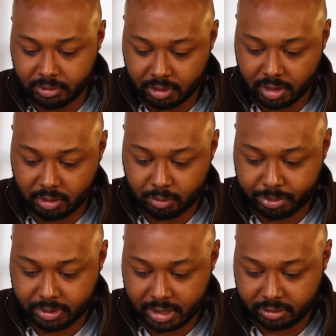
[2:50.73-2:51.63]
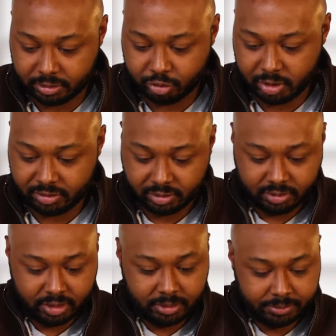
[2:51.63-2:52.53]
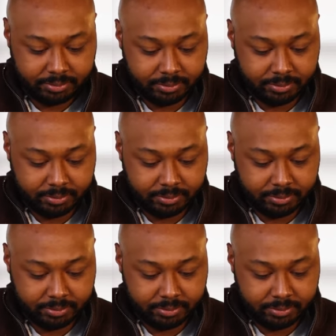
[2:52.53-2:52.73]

All right, we'll put all the dressings up.